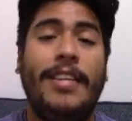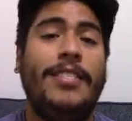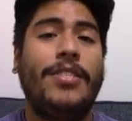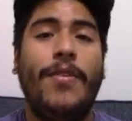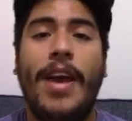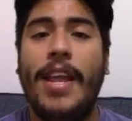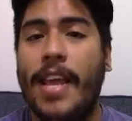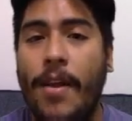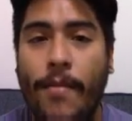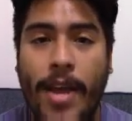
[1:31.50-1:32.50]
let's just go ahead and
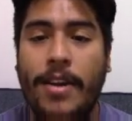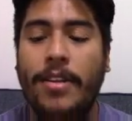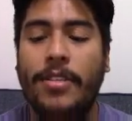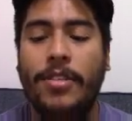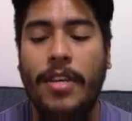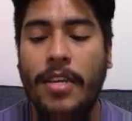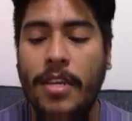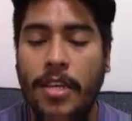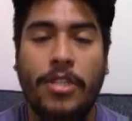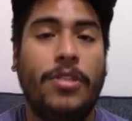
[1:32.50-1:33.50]
get right onto it.
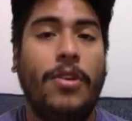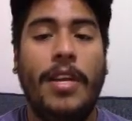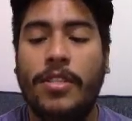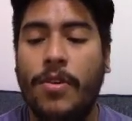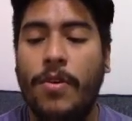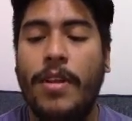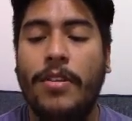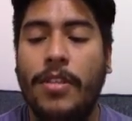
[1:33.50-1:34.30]
So let's scroll down